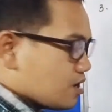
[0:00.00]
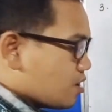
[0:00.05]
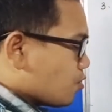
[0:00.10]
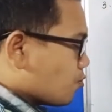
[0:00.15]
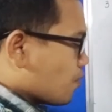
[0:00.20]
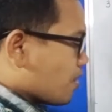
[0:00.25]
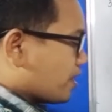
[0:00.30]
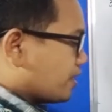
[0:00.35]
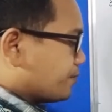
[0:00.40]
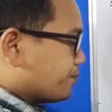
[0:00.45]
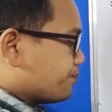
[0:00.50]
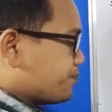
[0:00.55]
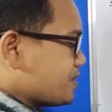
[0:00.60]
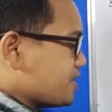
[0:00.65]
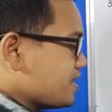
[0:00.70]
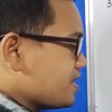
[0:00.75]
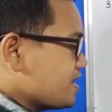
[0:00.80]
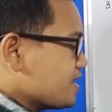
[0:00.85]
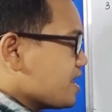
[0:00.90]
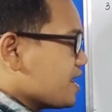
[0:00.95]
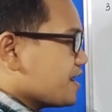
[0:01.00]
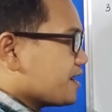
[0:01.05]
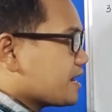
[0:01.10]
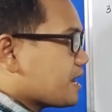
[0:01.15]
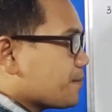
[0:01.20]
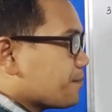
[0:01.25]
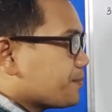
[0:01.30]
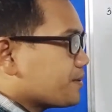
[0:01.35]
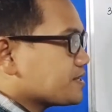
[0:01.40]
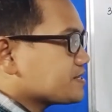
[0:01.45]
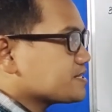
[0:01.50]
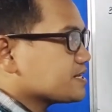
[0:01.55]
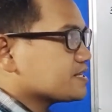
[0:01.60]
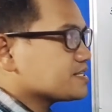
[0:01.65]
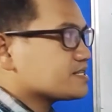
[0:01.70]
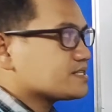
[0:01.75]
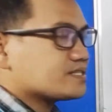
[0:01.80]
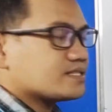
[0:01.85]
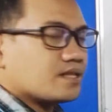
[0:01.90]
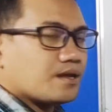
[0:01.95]
where P
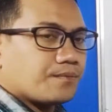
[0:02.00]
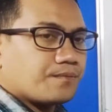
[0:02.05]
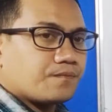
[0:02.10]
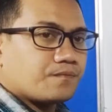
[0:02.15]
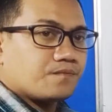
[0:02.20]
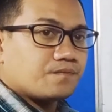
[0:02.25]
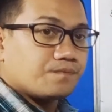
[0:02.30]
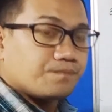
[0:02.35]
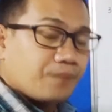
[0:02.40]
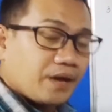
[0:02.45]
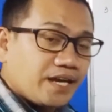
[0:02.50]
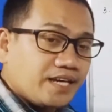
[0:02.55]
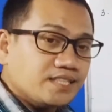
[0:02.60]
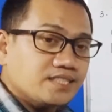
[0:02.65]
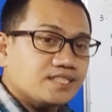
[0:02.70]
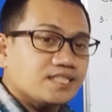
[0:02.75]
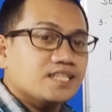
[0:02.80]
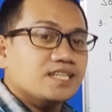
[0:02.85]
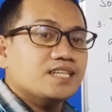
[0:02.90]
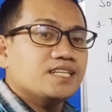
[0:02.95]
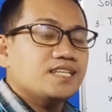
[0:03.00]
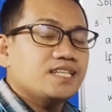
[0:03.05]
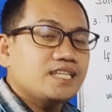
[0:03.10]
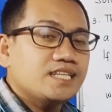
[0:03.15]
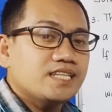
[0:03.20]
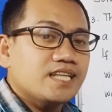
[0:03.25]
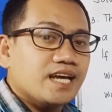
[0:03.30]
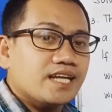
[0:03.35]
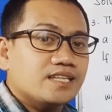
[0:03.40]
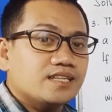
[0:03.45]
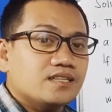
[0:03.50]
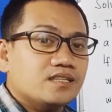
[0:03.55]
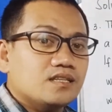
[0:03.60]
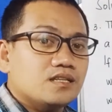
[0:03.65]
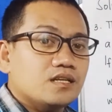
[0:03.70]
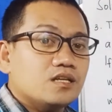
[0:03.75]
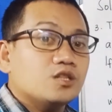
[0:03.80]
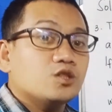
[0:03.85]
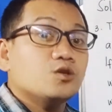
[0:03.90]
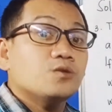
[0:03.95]
represents the paint needed
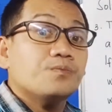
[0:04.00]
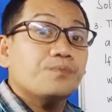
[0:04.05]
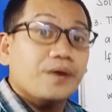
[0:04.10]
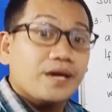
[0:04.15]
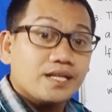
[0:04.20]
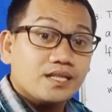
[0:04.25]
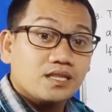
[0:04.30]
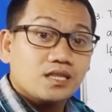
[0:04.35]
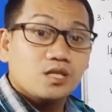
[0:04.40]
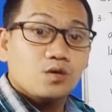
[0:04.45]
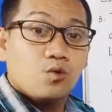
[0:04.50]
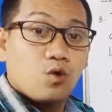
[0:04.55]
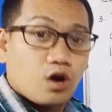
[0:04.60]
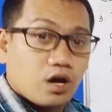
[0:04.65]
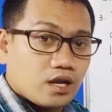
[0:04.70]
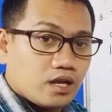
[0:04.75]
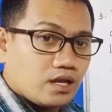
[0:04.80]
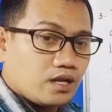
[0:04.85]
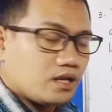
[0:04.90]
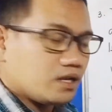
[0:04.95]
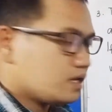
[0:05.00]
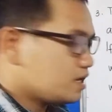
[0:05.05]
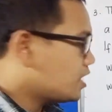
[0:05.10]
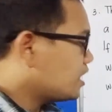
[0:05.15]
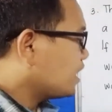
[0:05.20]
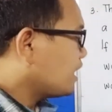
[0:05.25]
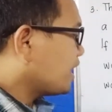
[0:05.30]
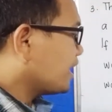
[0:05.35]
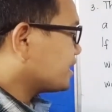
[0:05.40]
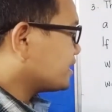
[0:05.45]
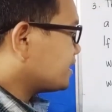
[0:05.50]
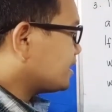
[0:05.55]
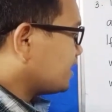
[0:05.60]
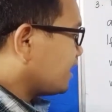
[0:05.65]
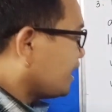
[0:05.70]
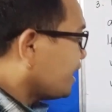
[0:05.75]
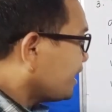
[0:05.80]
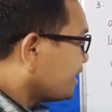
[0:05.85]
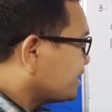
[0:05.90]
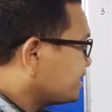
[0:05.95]
to paint the wall, and
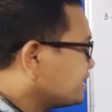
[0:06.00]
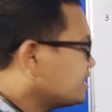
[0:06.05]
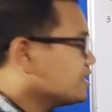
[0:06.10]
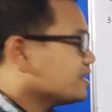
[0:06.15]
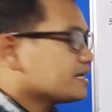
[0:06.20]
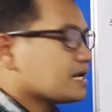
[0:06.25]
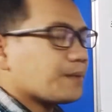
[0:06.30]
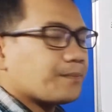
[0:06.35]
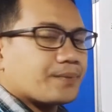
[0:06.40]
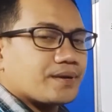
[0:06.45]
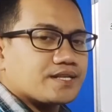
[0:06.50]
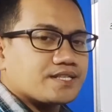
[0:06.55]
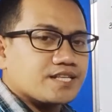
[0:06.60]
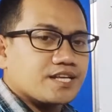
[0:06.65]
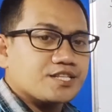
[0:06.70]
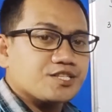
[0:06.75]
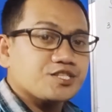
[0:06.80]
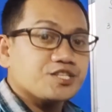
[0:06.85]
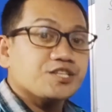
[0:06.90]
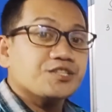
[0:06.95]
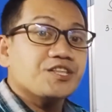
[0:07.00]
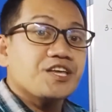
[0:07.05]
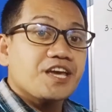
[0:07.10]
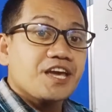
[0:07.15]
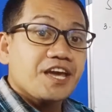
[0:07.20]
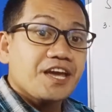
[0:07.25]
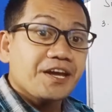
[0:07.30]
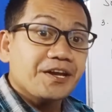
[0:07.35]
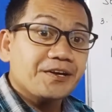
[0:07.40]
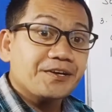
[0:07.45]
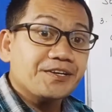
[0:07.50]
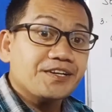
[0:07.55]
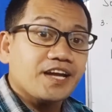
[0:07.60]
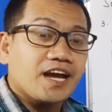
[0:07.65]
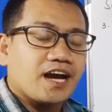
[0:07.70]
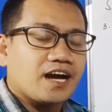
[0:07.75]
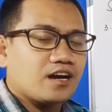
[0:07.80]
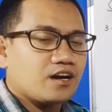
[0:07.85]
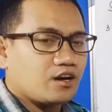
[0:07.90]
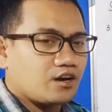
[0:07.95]
A represents the
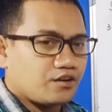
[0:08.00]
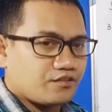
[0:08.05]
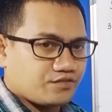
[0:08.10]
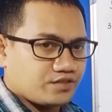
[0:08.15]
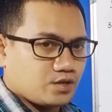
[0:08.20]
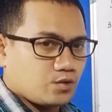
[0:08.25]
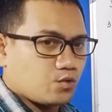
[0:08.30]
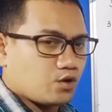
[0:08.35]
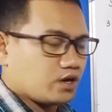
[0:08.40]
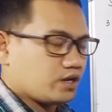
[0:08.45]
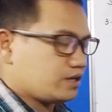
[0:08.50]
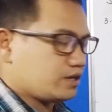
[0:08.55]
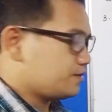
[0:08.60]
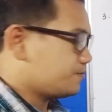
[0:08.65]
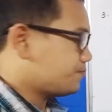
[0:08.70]
area of the wall.